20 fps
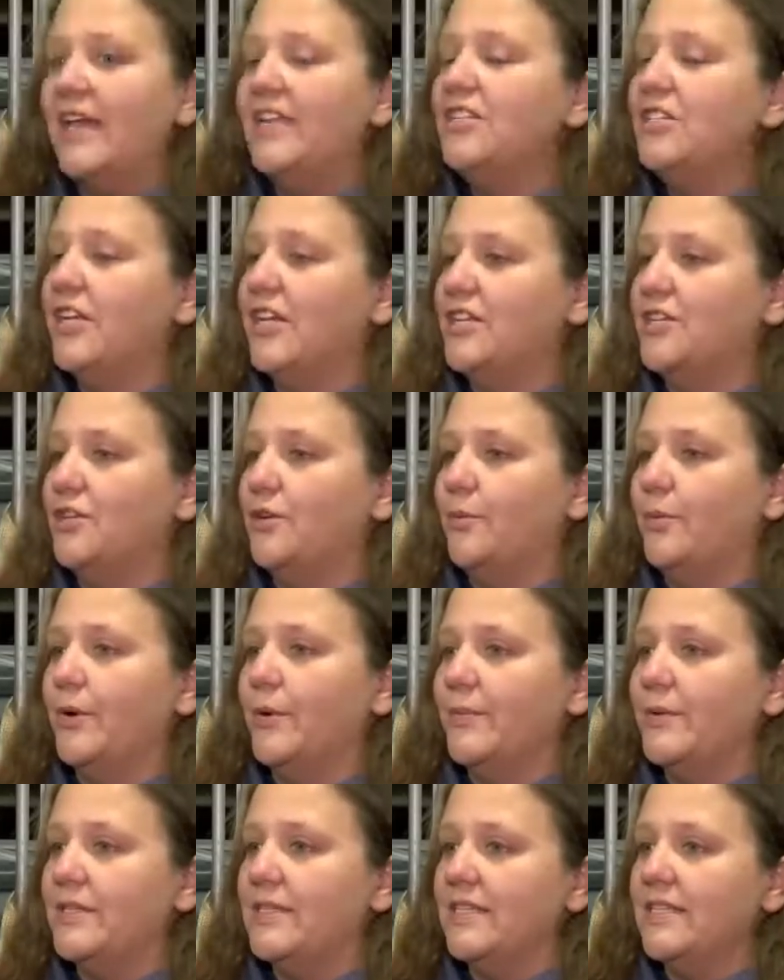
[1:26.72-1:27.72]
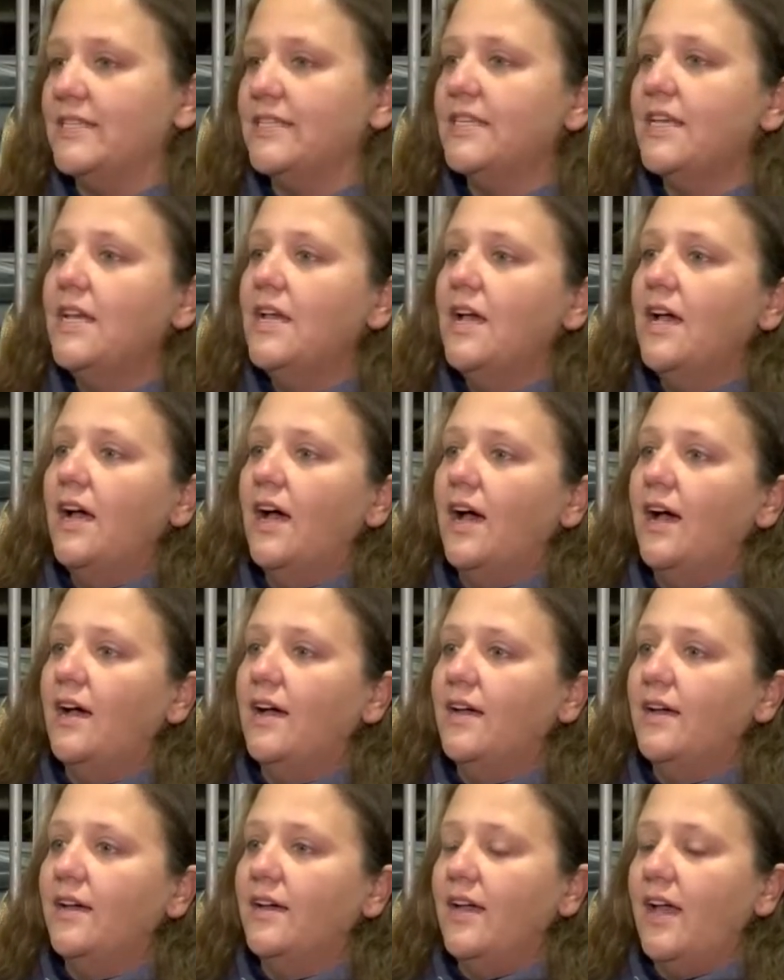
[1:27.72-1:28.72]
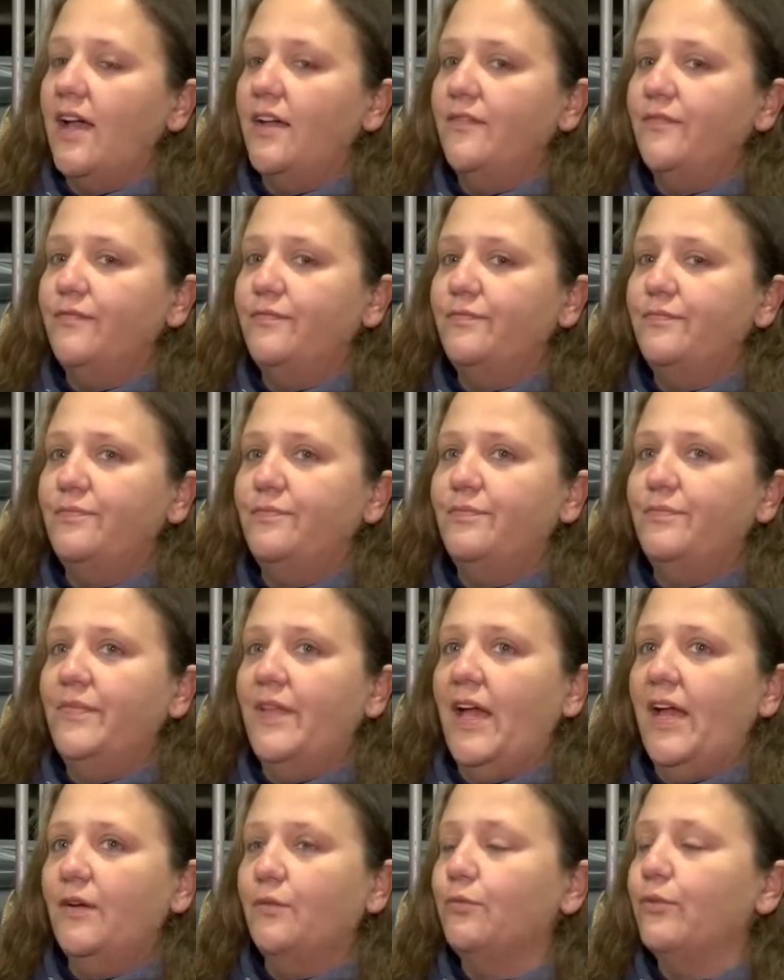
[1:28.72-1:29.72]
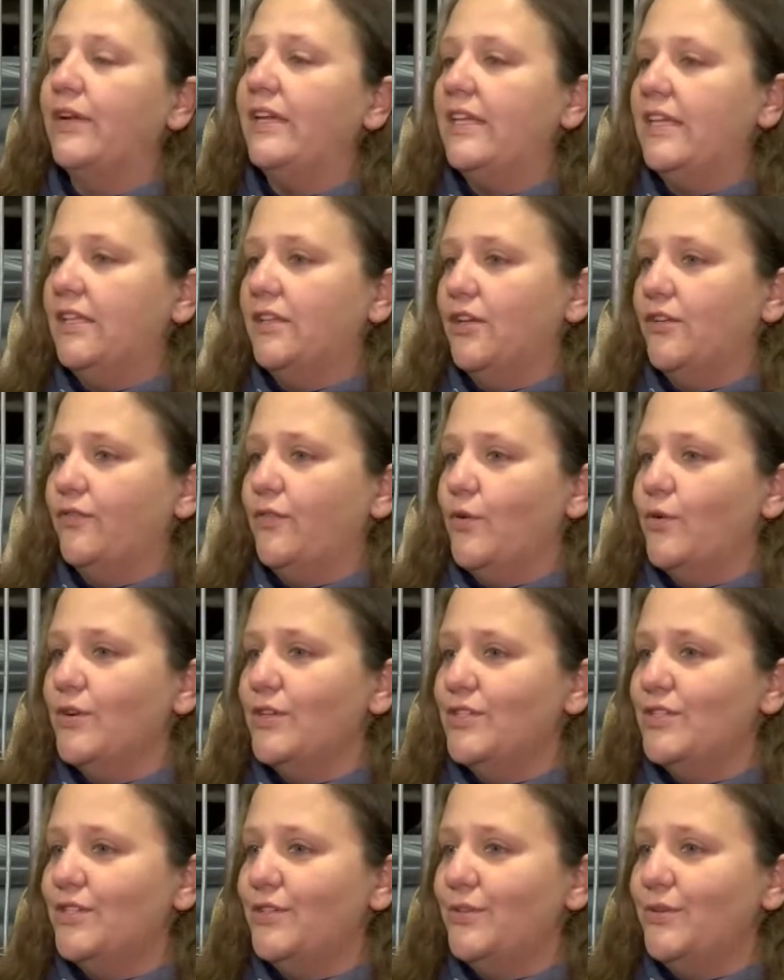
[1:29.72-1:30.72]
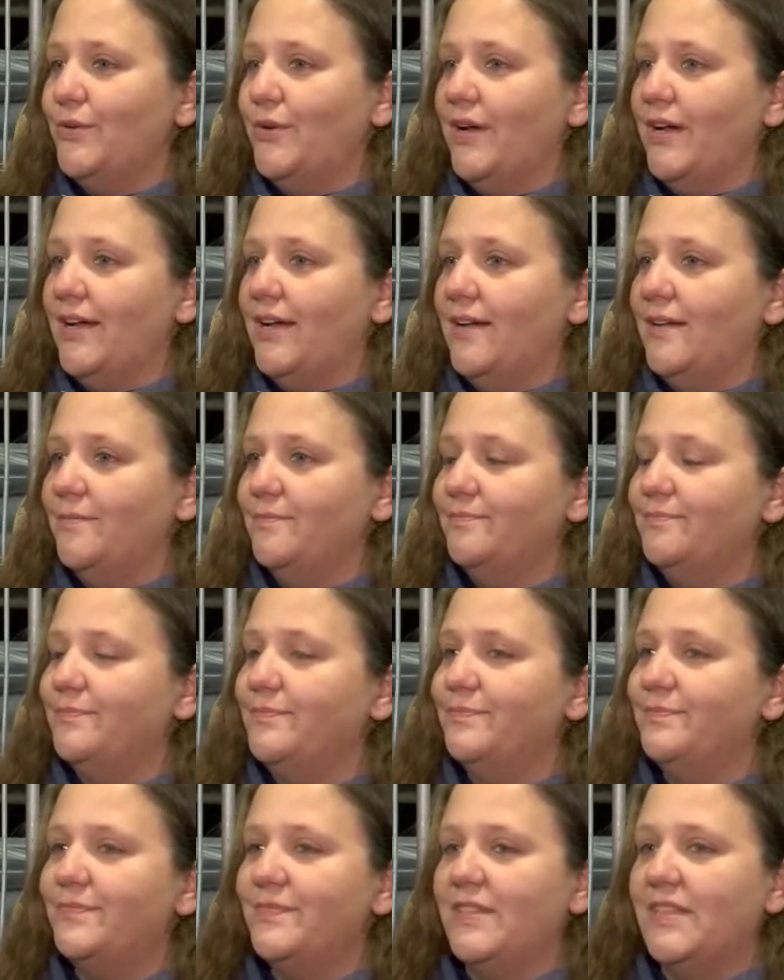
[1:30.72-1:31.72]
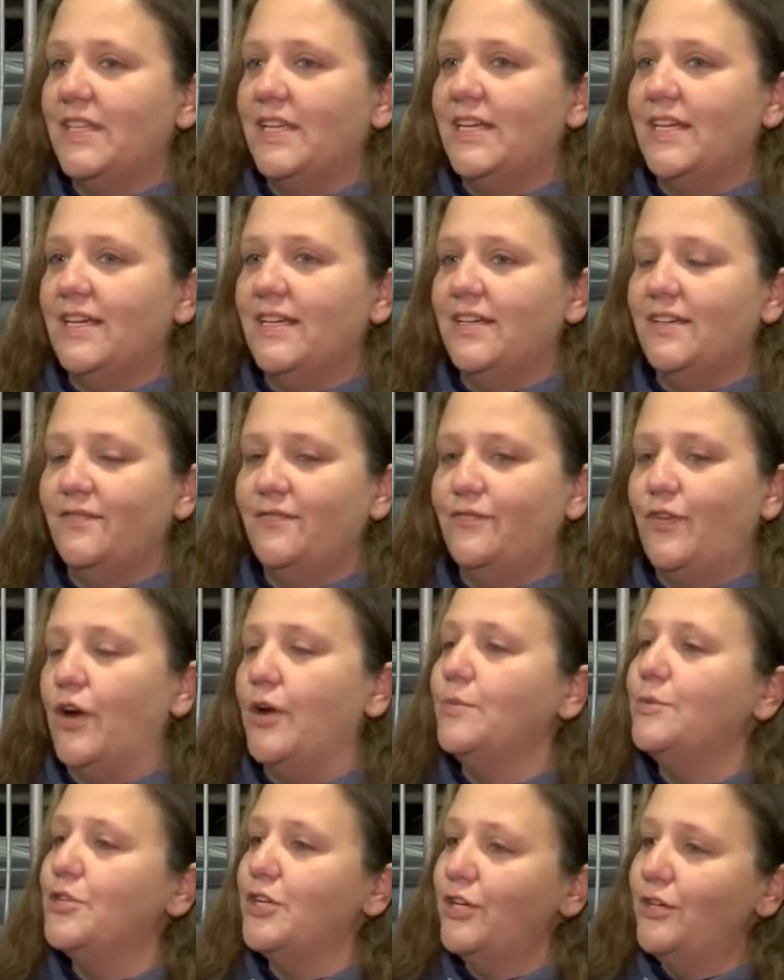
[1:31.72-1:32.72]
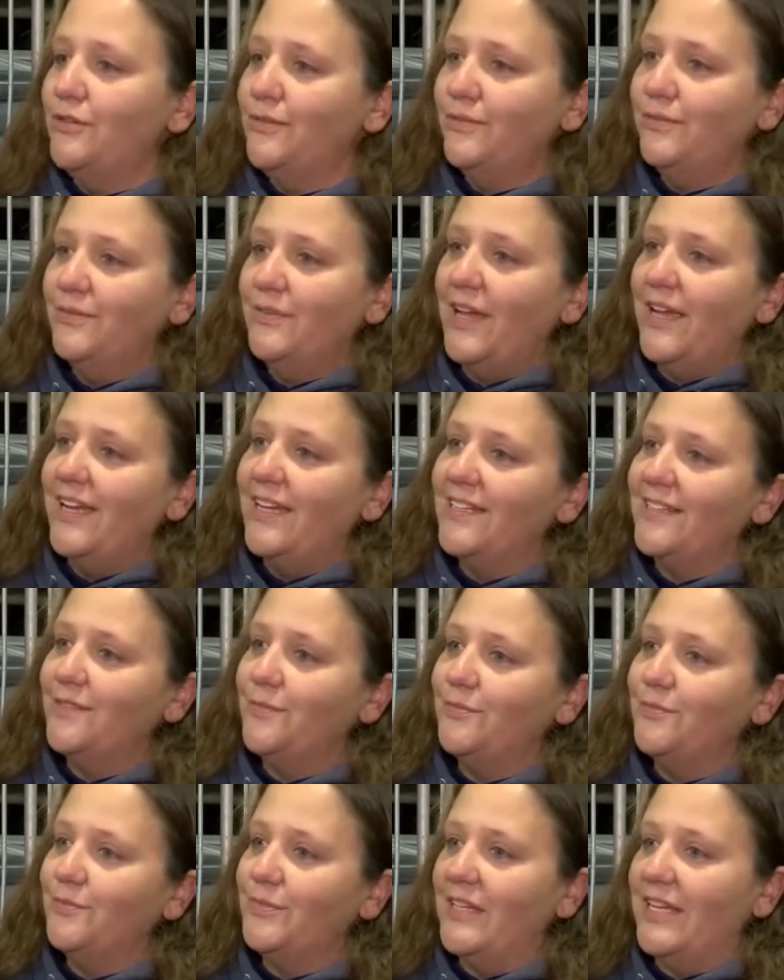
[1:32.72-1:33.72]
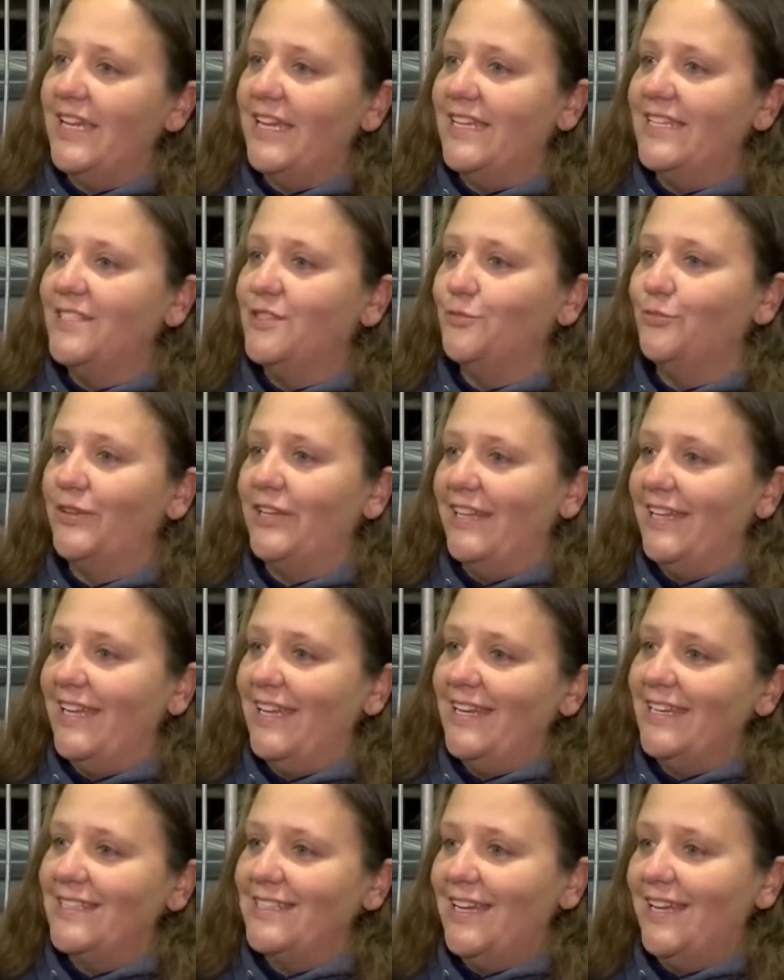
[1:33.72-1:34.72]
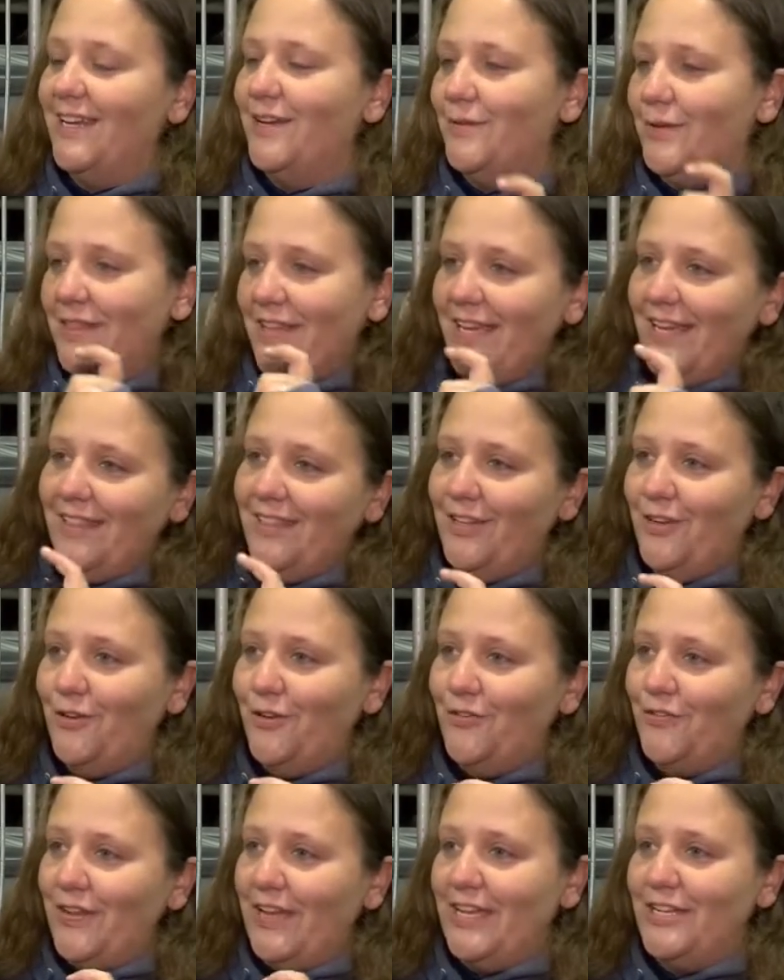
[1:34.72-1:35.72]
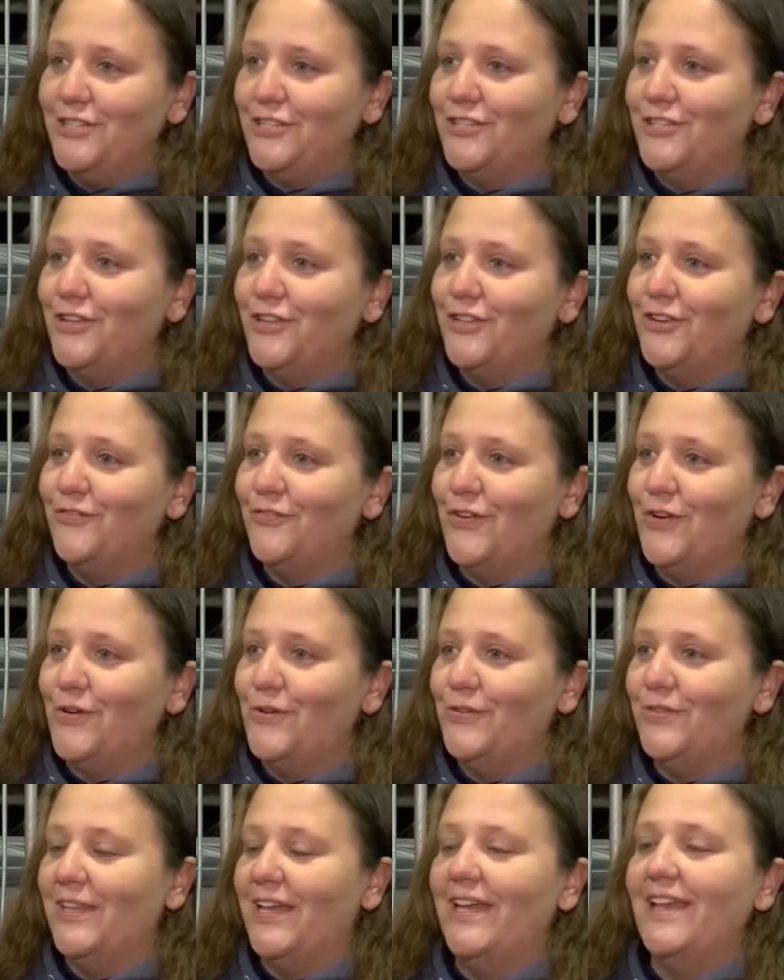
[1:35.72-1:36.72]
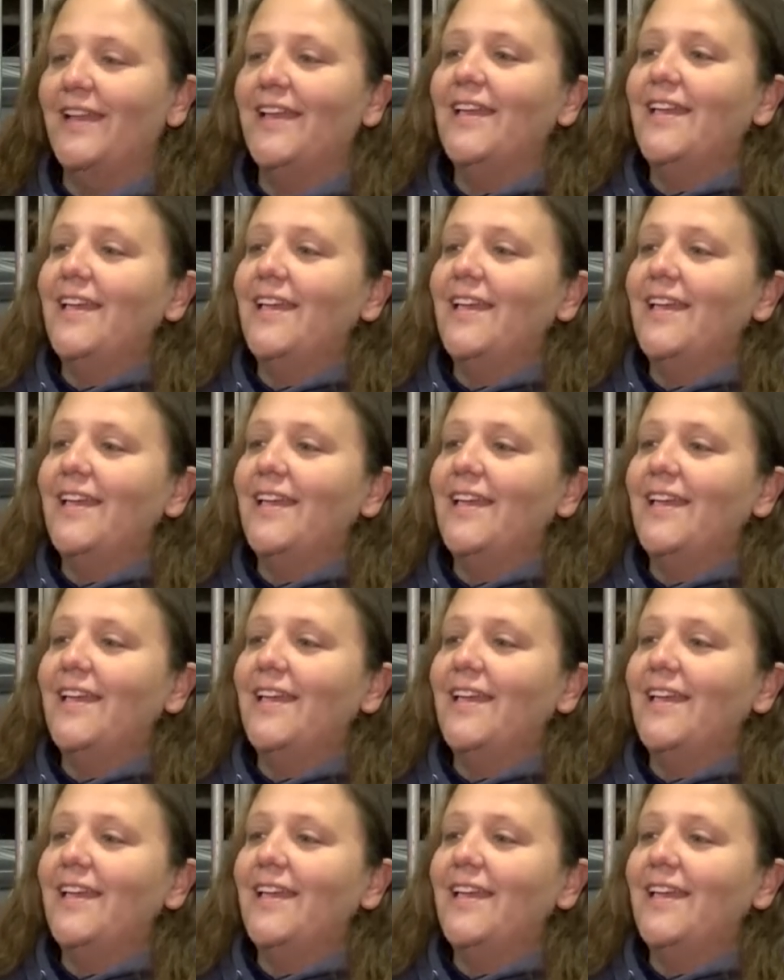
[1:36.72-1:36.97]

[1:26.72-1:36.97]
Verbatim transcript: Educational purposes, uh, I've, I really look forward to um, the farm show. I get the kids really get excited when they get the notifications on their phone that